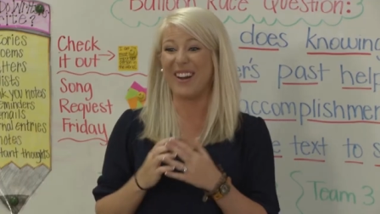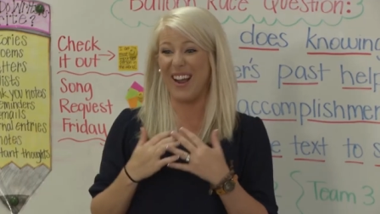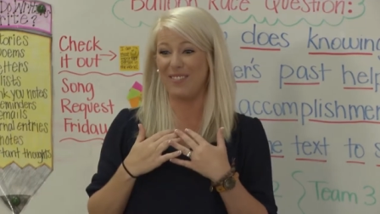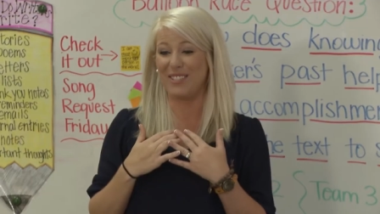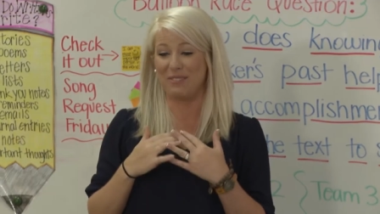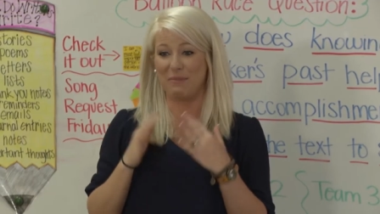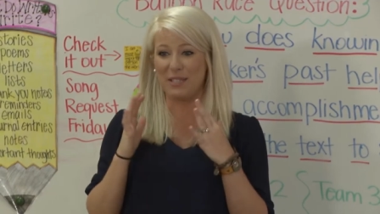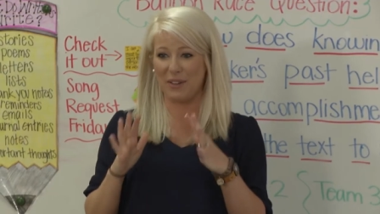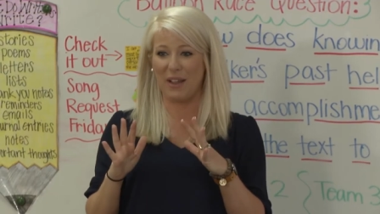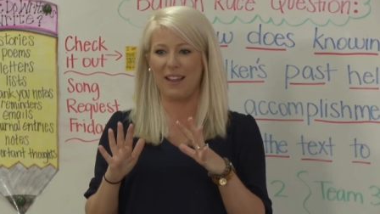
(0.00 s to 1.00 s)
are, I am too, but
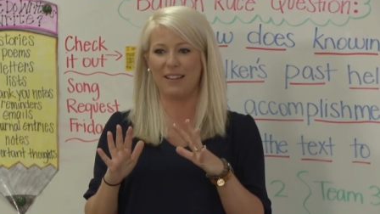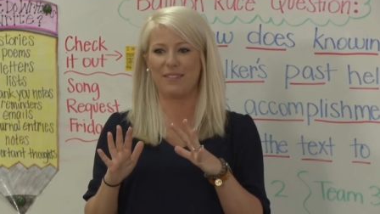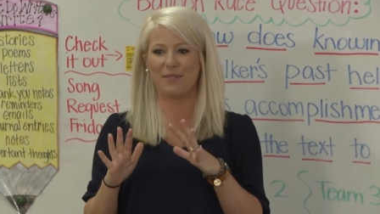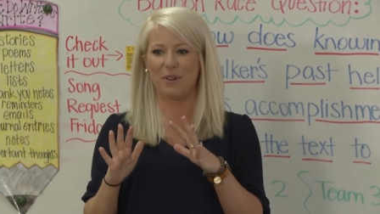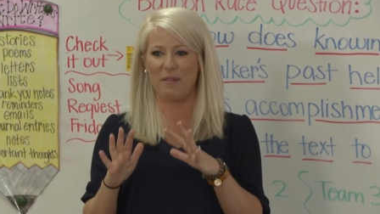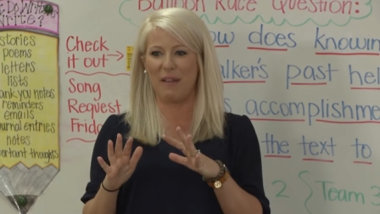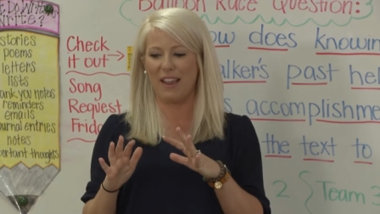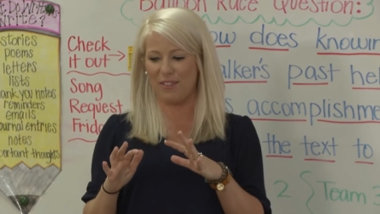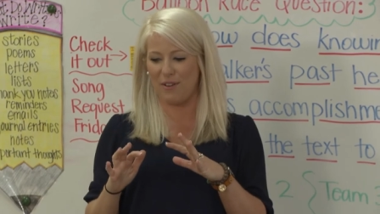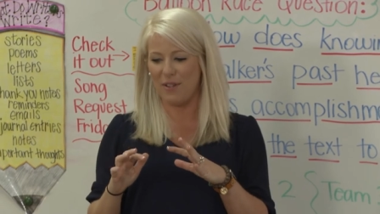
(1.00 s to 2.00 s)
it's okay. We're gonna
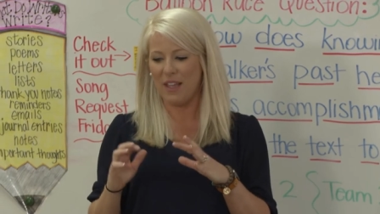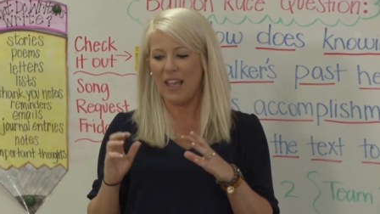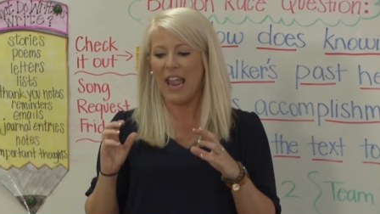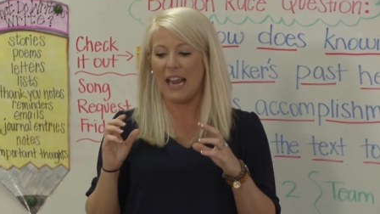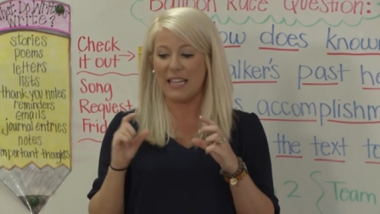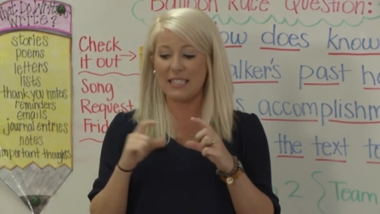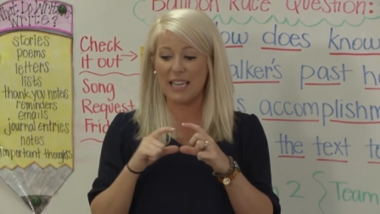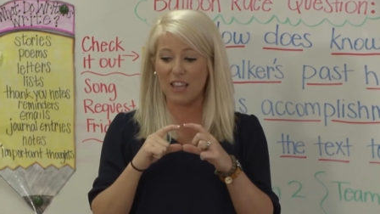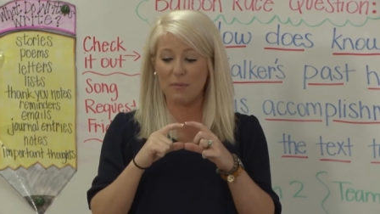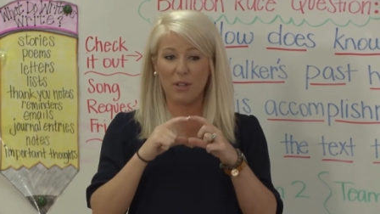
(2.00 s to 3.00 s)
make it through. And
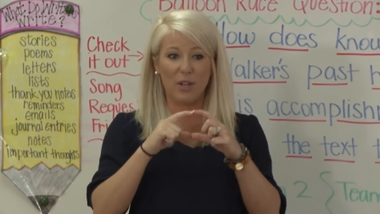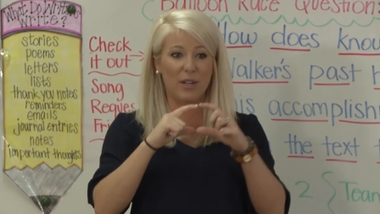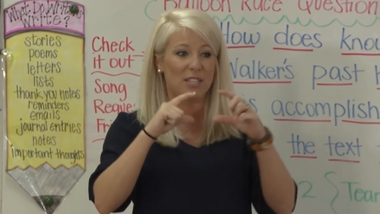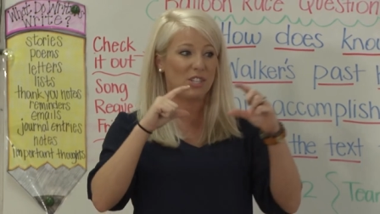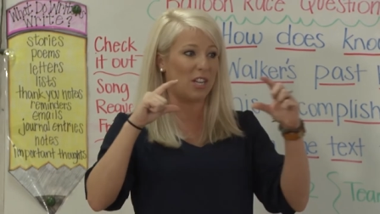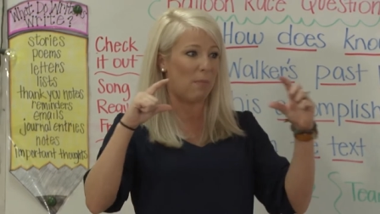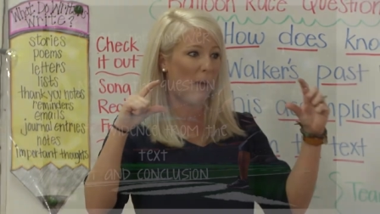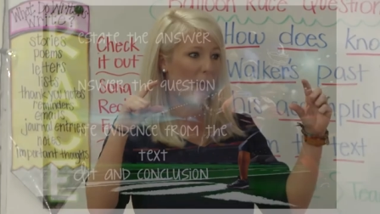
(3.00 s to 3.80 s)
inside the balloon is a sheet of